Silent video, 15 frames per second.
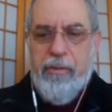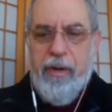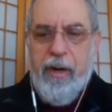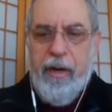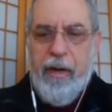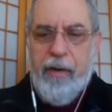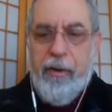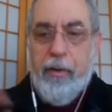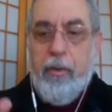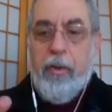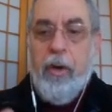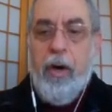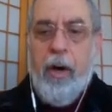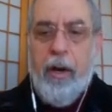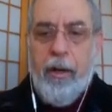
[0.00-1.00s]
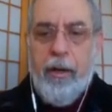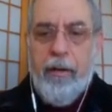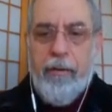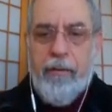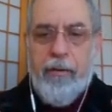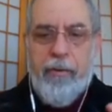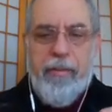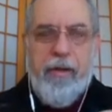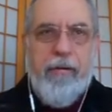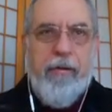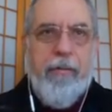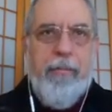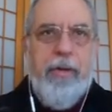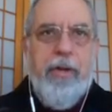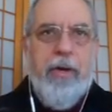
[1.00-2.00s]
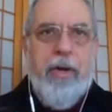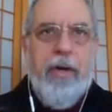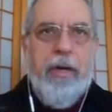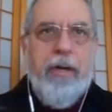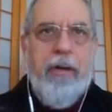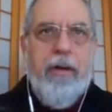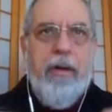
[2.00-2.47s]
new dog, her therapy dog,